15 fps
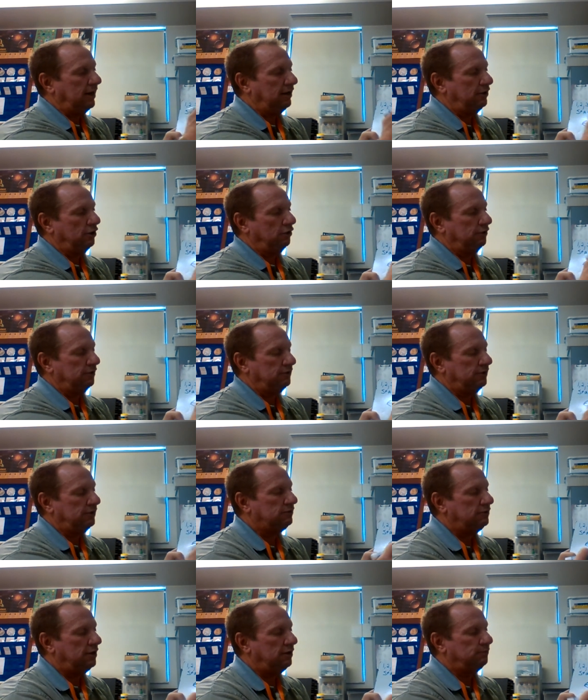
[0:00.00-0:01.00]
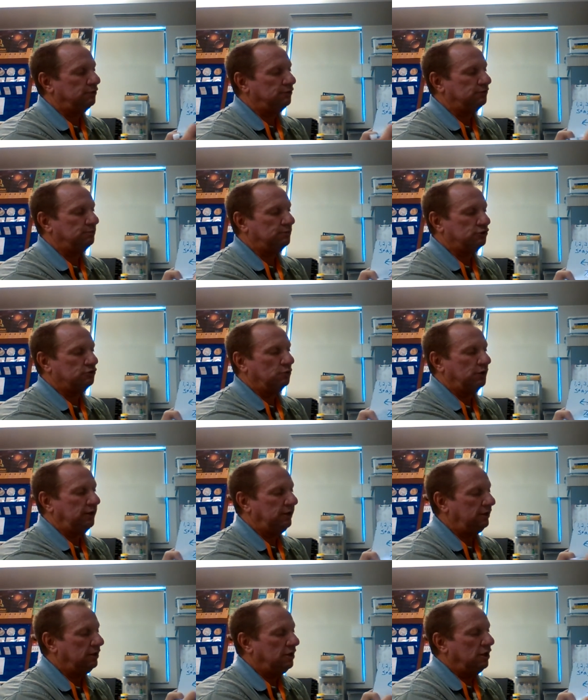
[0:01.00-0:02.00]
I know that this number is
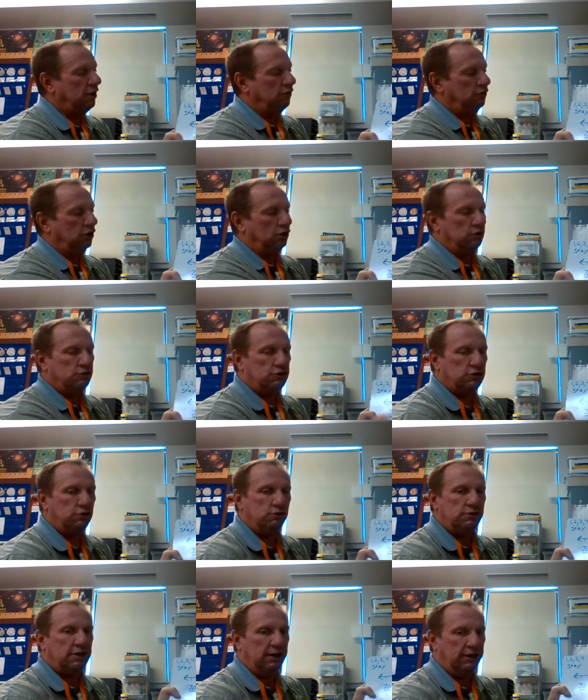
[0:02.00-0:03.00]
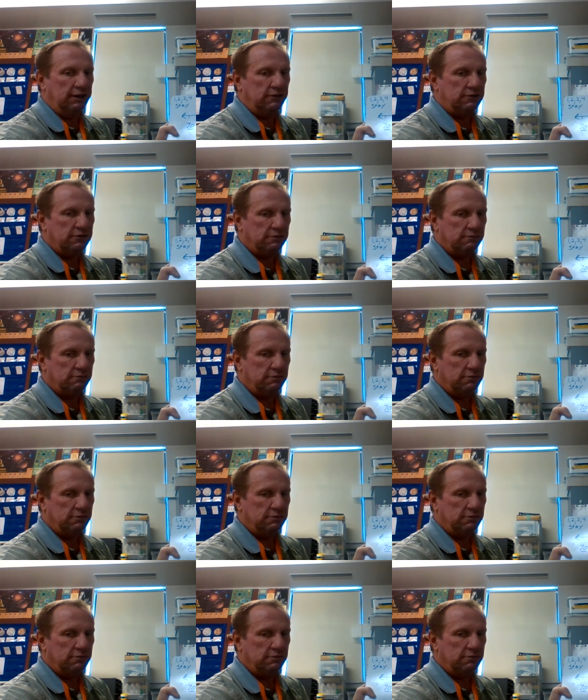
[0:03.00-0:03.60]
between those two tens.